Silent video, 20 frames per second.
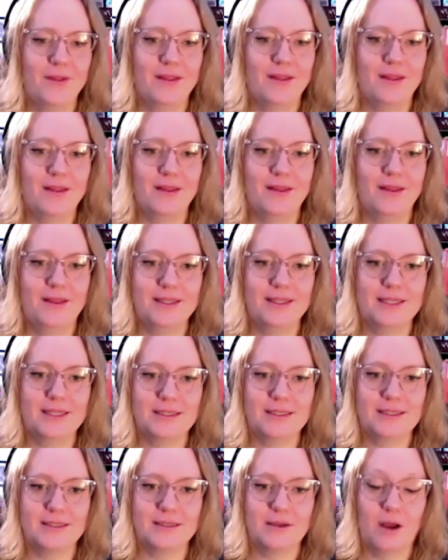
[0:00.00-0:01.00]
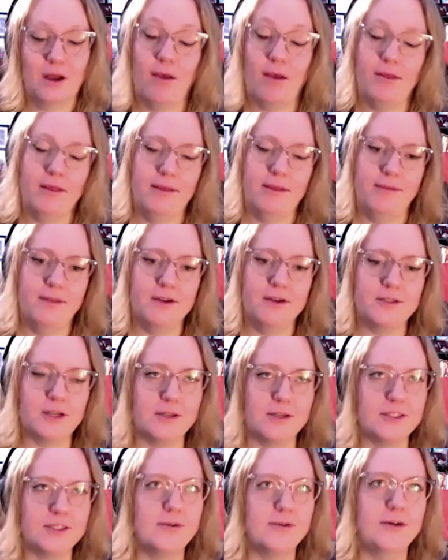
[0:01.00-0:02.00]
there's
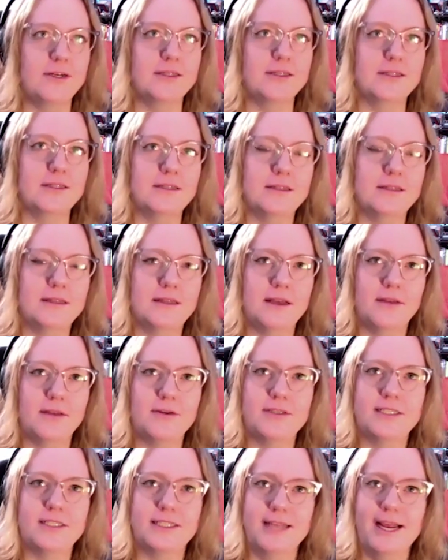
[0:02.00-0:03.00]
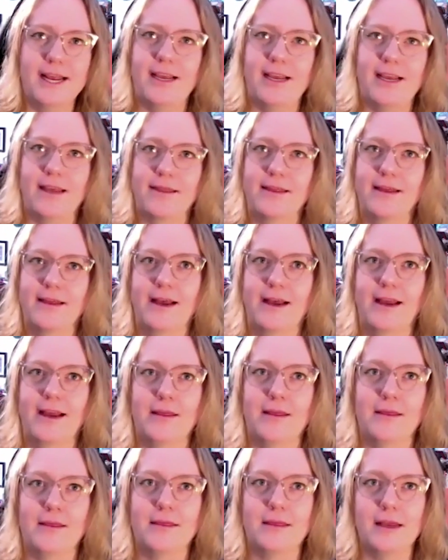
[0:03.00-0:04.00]
also the other snake that
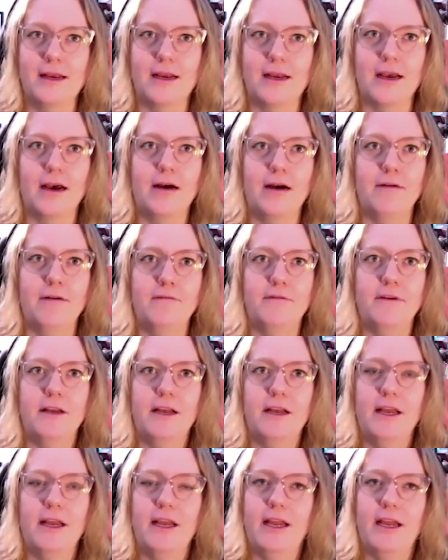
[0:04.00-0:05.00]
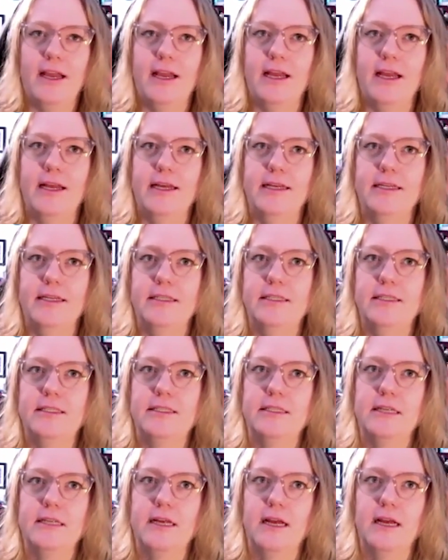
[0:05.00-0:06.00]
I think of
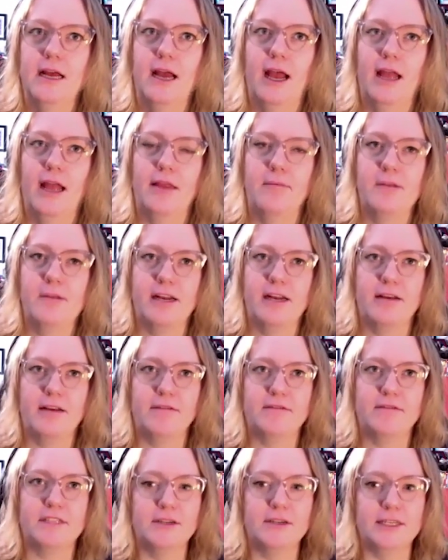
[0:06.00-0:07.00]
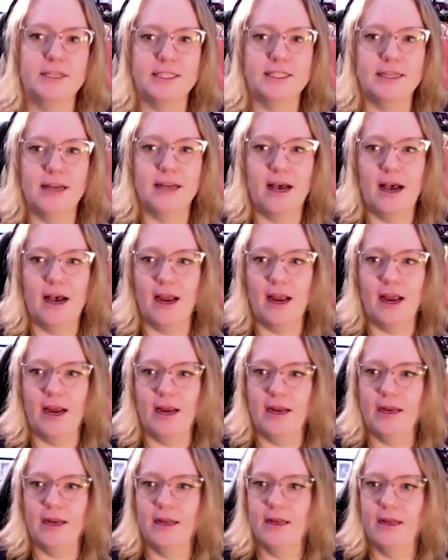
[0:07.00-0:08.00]
is at the beginning of series
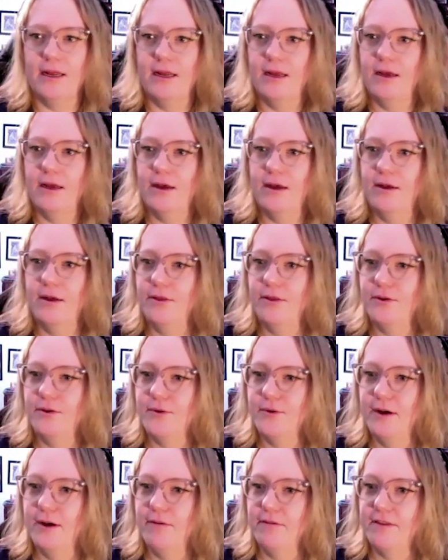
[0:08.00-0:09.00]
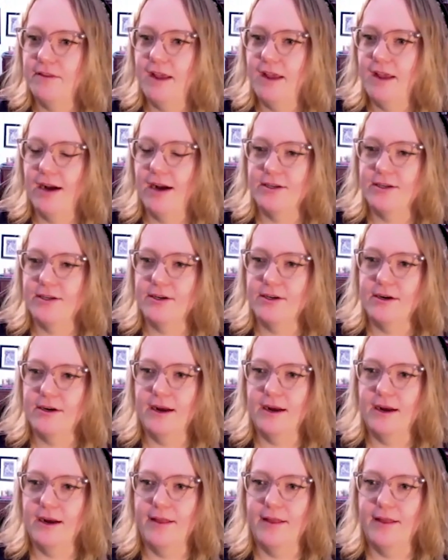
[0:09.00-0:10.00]
9, the 12th
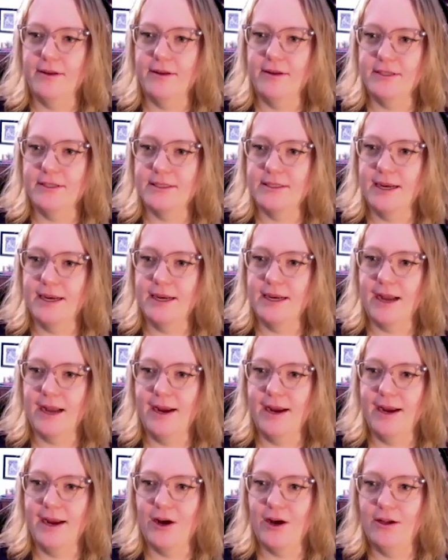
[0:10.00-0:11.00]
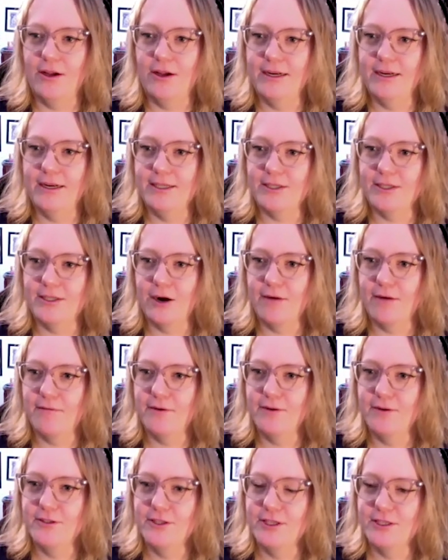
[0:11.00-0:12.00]
Doctor, and there's that guy Colony Sarf
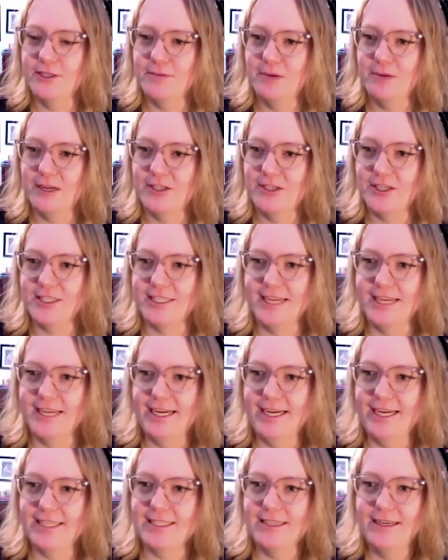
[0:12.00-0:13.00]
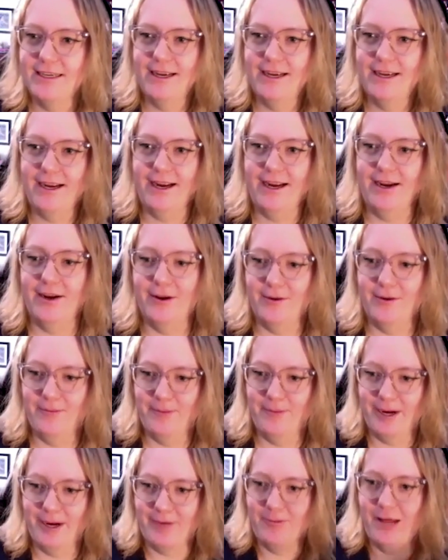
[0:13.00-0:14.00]
who's just a bunch of snakes in a
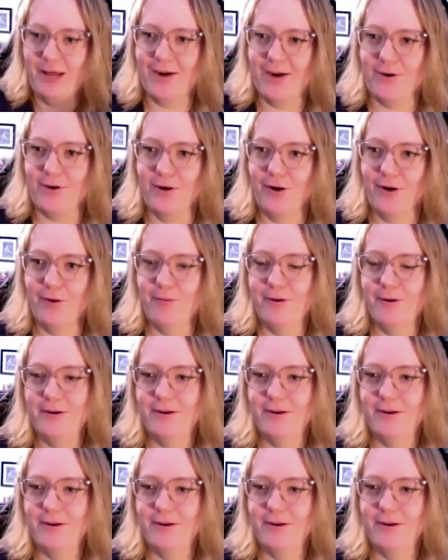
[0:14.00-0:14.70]
big black robe.